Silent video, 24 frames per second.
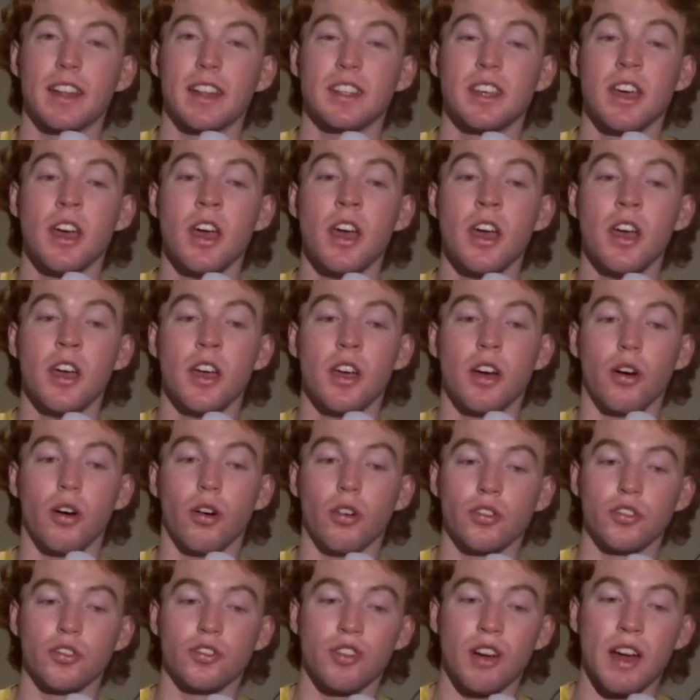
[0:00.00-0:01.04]
Andre,
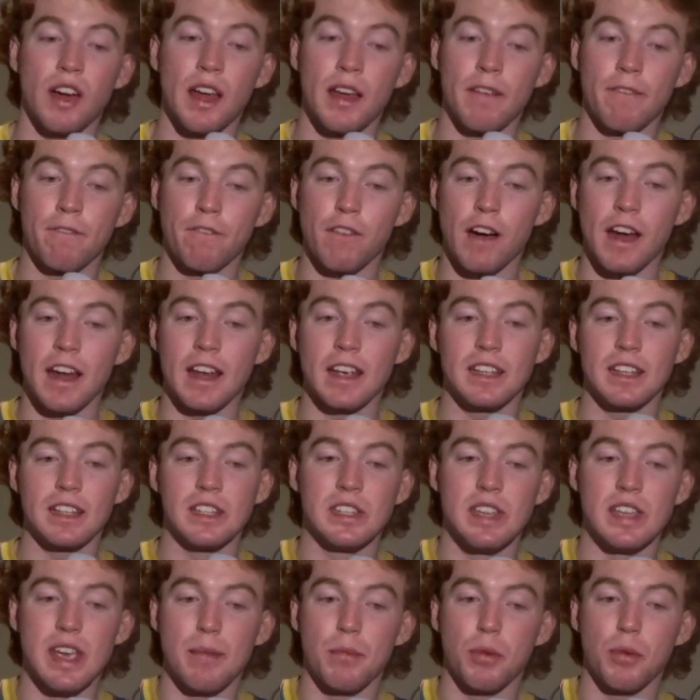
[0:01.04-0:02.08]
Frank, Zambo, and
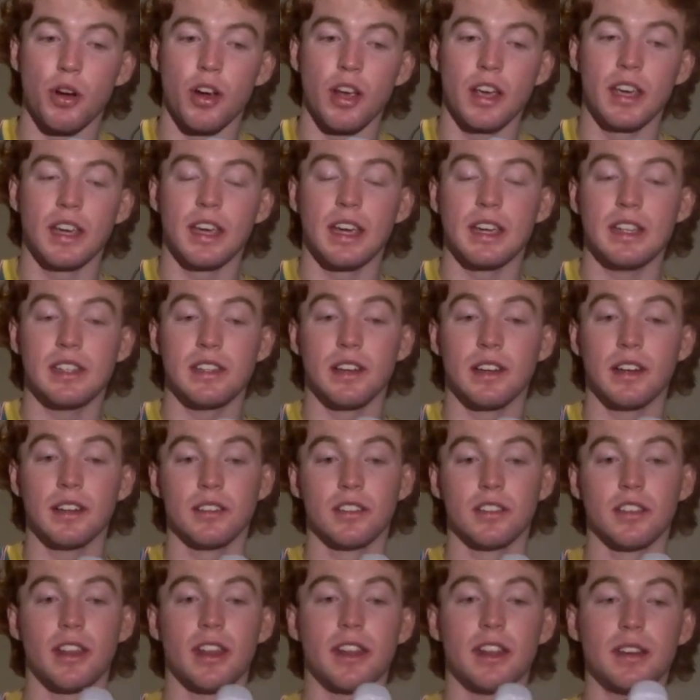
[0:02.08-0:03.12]
Gisa. So they did
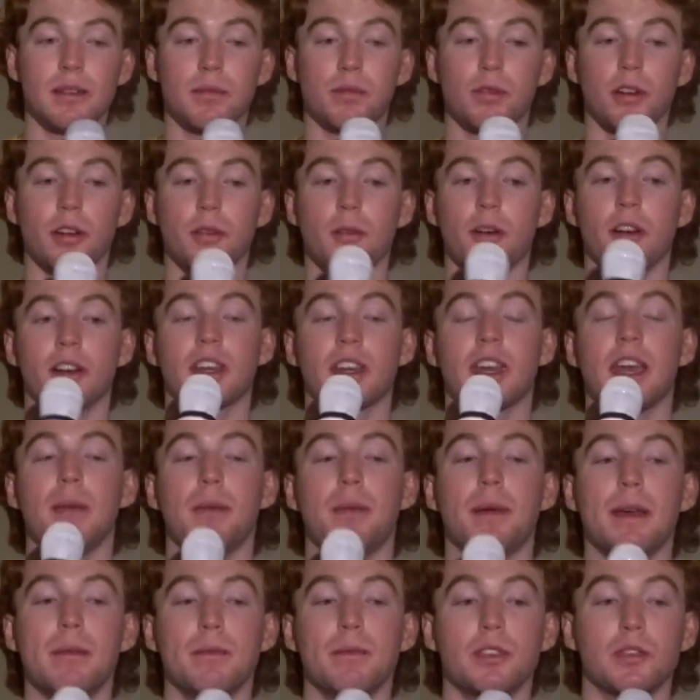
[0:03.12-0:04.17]
pretty well to keep him as
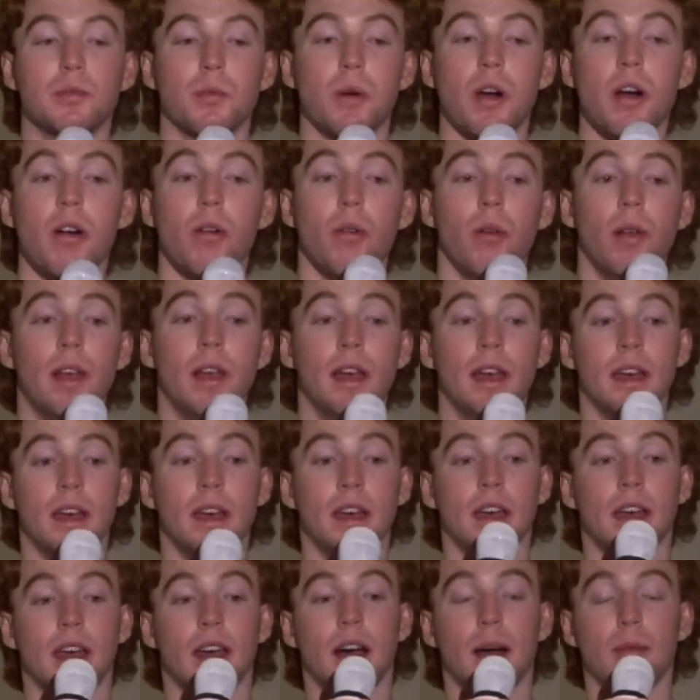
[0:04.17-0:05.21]
well, who
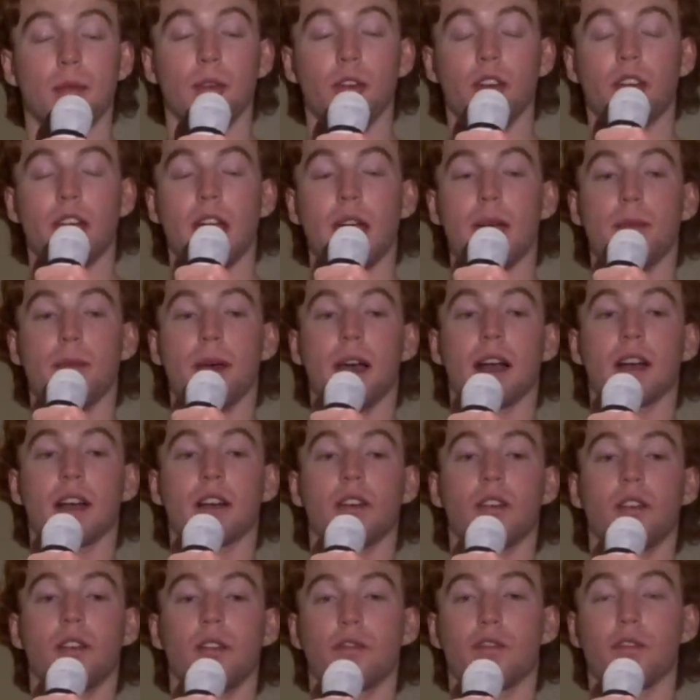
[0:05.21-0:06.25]
came back from
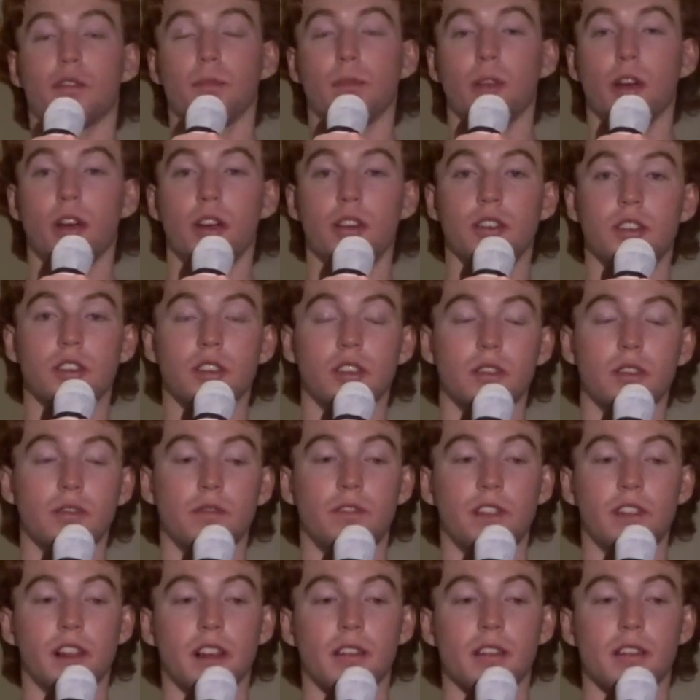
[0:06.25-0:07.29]
loan to
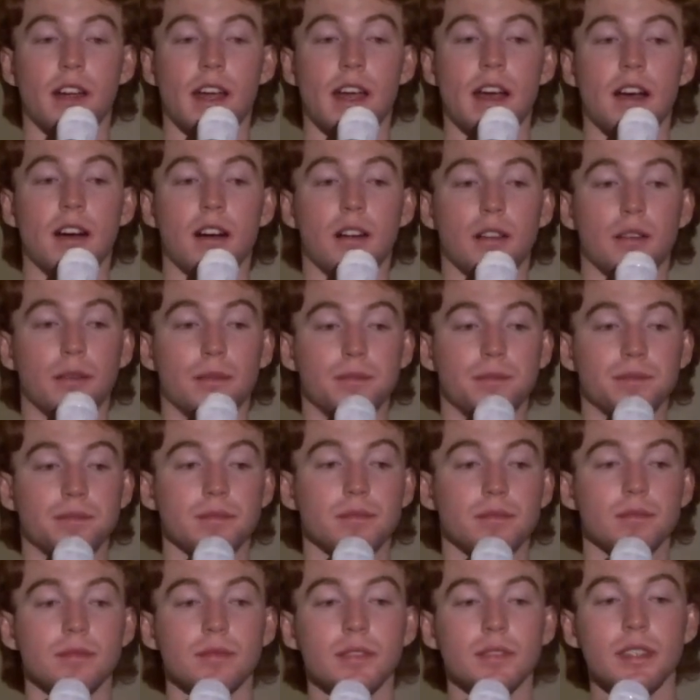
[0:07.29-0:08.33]
Villarreal.
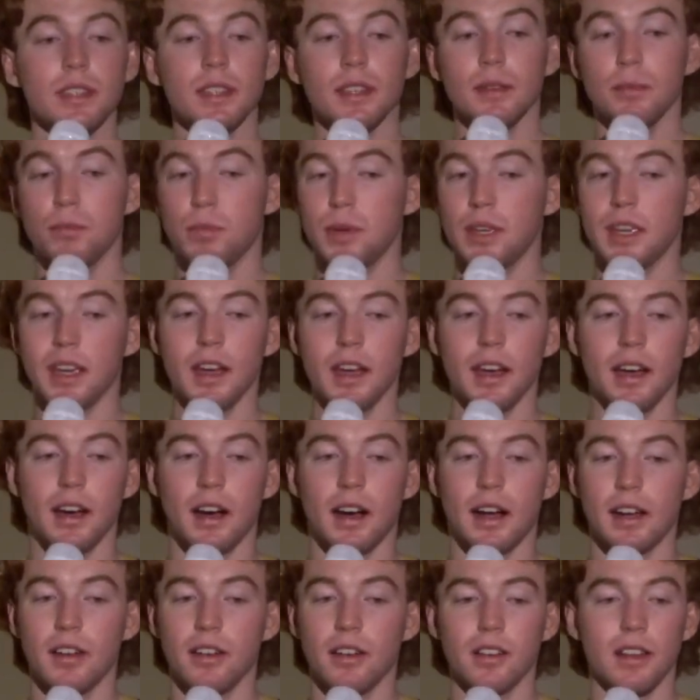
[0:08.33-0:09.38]
But yeah, I know there are a
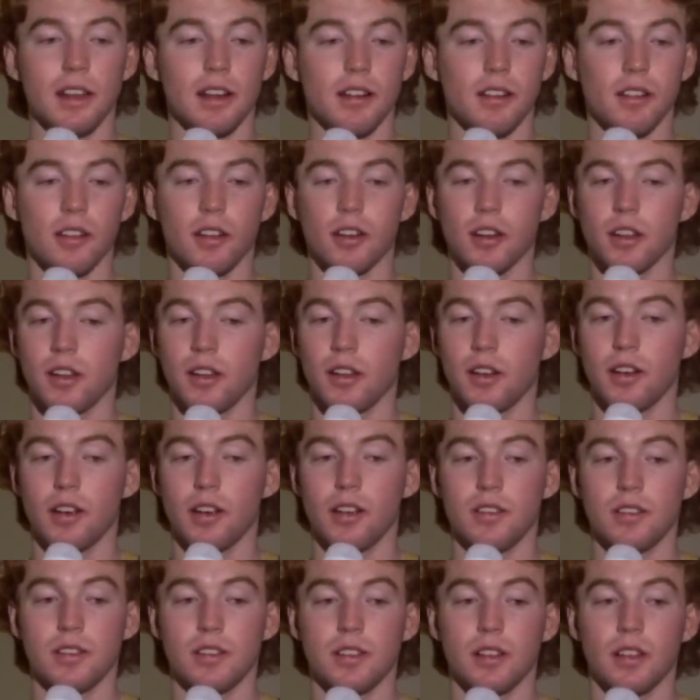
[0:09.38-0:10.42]
lot of loans, a lot
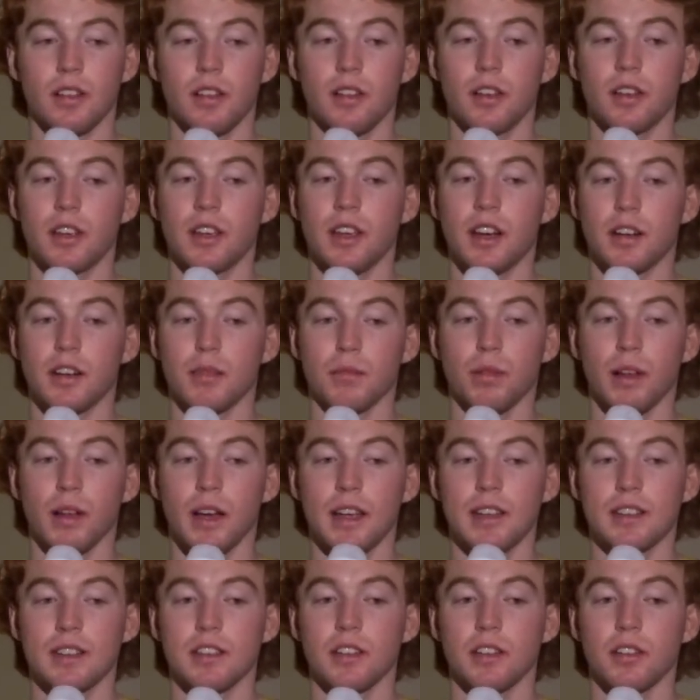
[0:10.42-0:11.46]
of young players, a lot of
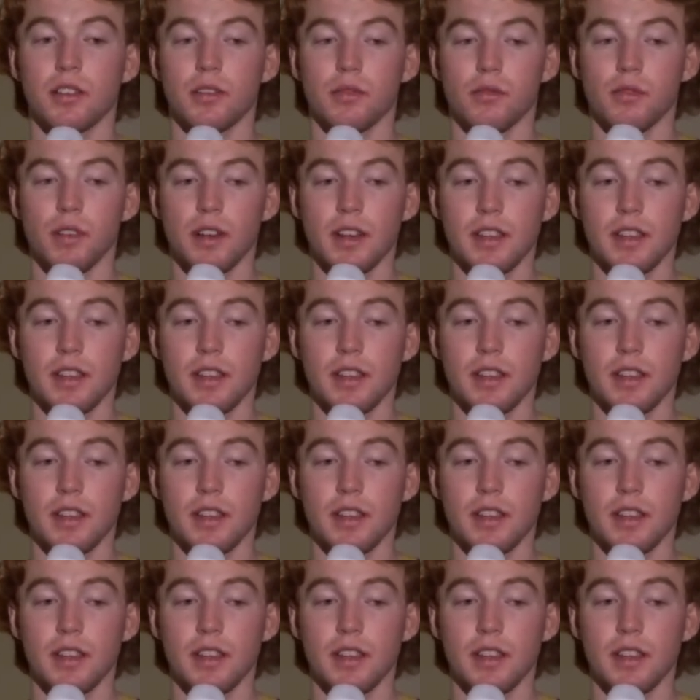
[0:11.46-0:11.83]
risks.